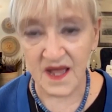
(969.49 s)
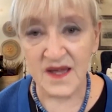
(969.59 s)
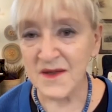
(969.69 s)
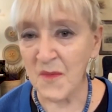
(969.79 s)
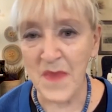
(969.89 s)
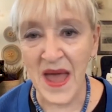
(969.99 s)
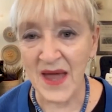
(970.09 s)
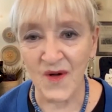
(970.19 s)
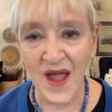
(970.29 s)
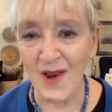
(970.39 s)
no
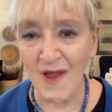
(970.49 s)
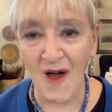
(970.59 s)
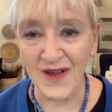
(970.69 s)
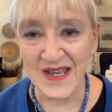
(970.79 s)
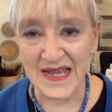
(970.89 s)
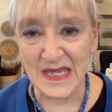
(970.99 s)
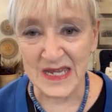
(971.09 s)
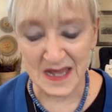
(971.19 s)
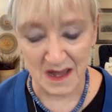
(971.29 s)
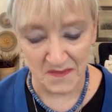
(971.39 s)
matter how long it takes to
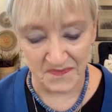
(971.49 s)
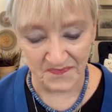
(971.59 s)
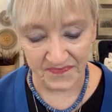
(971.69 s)
come,